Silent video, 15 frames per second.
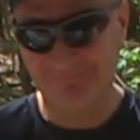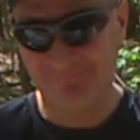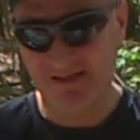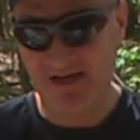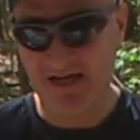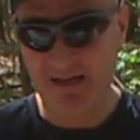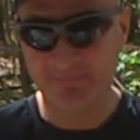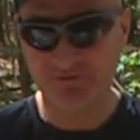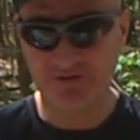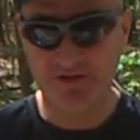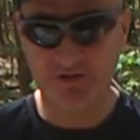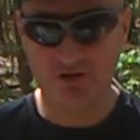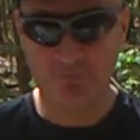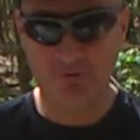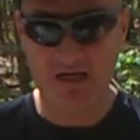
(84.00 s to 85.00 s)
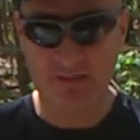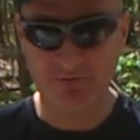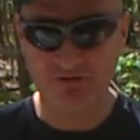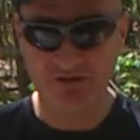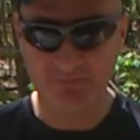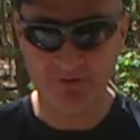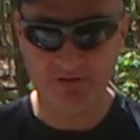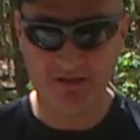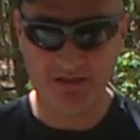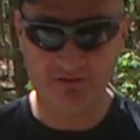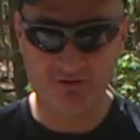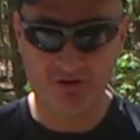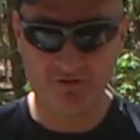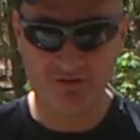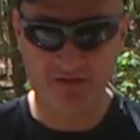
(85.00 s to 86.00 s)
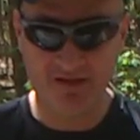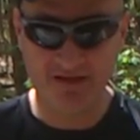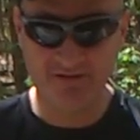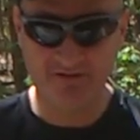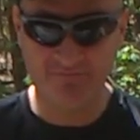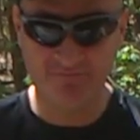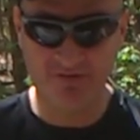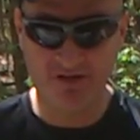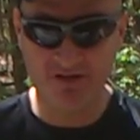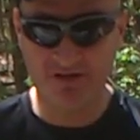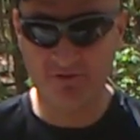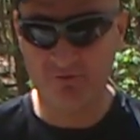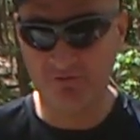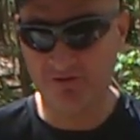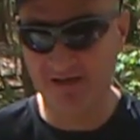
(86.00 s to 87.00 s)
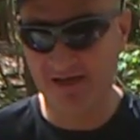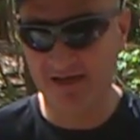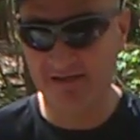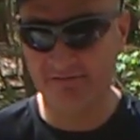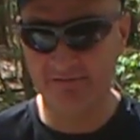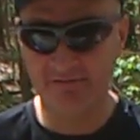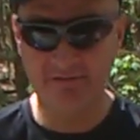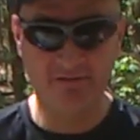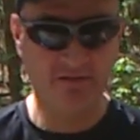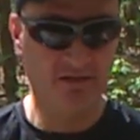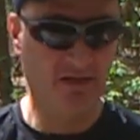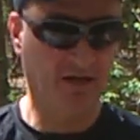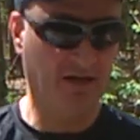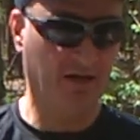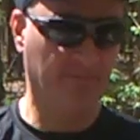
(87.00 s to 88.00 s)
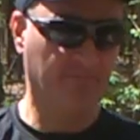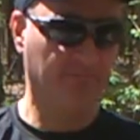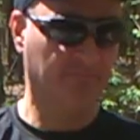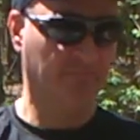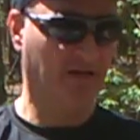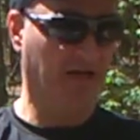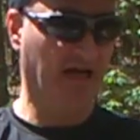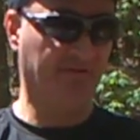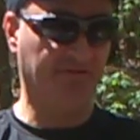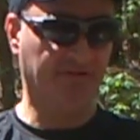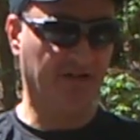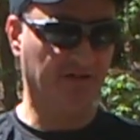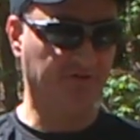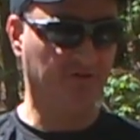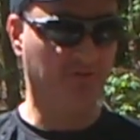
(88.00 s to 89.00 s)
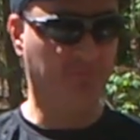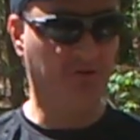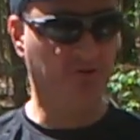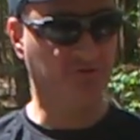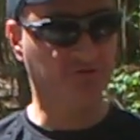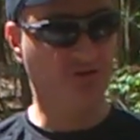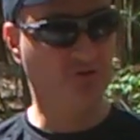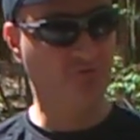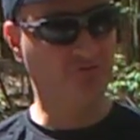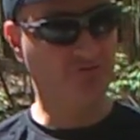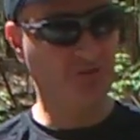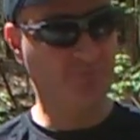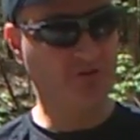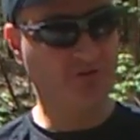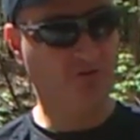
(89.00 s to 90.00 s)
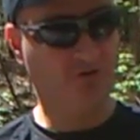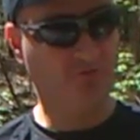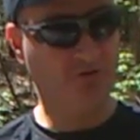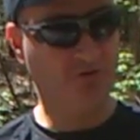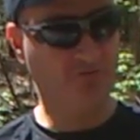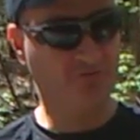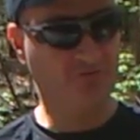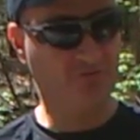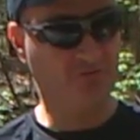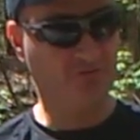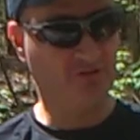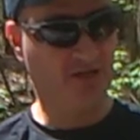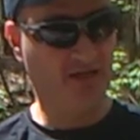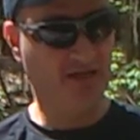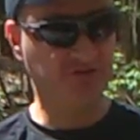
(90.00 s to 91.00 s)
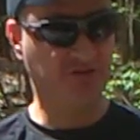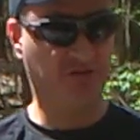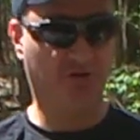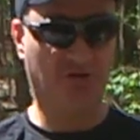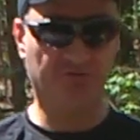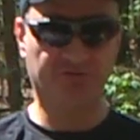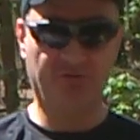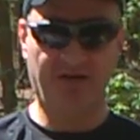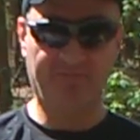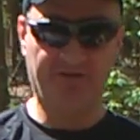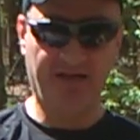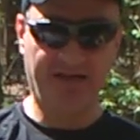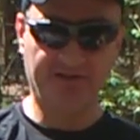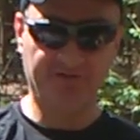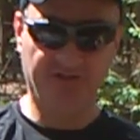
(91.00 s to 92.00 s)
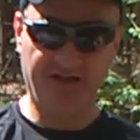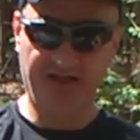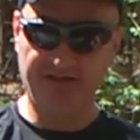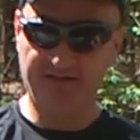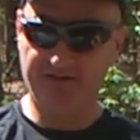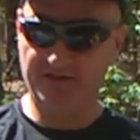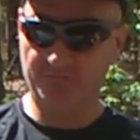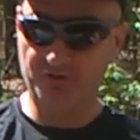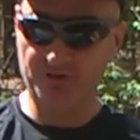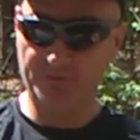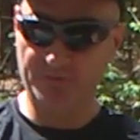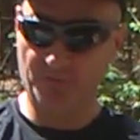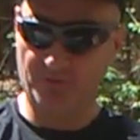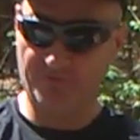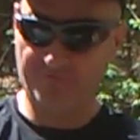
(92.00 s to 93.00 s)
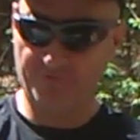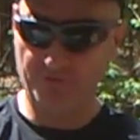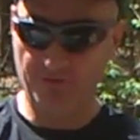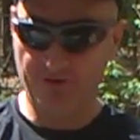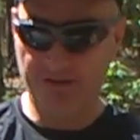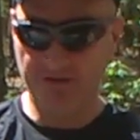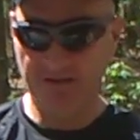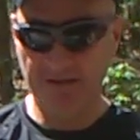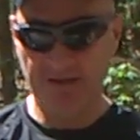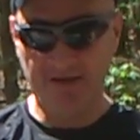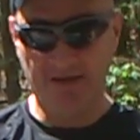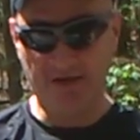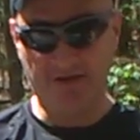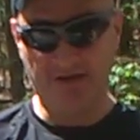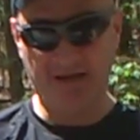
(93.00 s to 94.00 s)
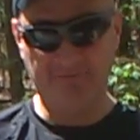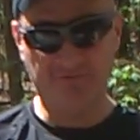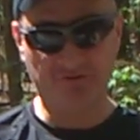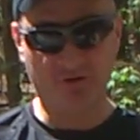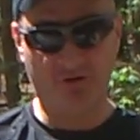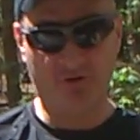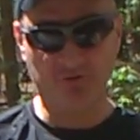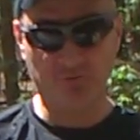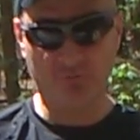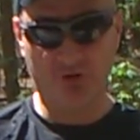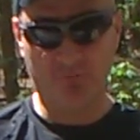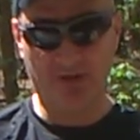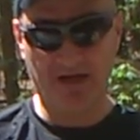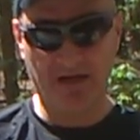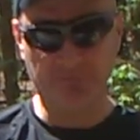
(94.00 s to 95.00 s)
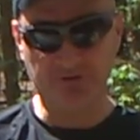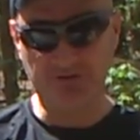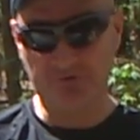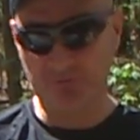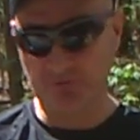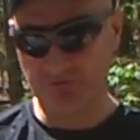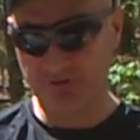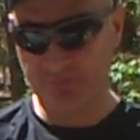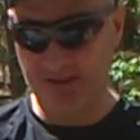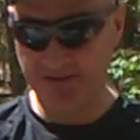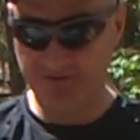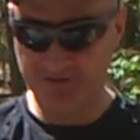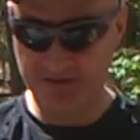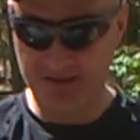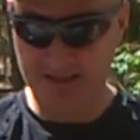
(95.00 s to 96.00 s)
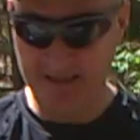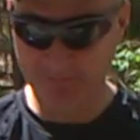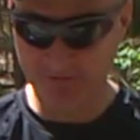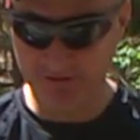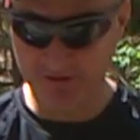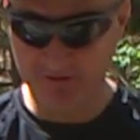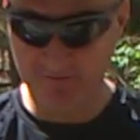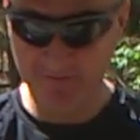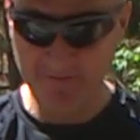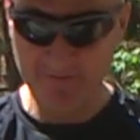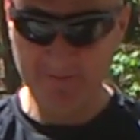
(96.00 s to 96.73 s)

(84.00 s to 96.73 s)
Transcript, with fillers: hops in here are probably something like along the lines of Nugget or Kent. Um, I haven't tasted the beer, so something along those lines. It could also have Cascade in it, which would be more fruity. It could have Saul's Willamette, which is more spicy hops in there.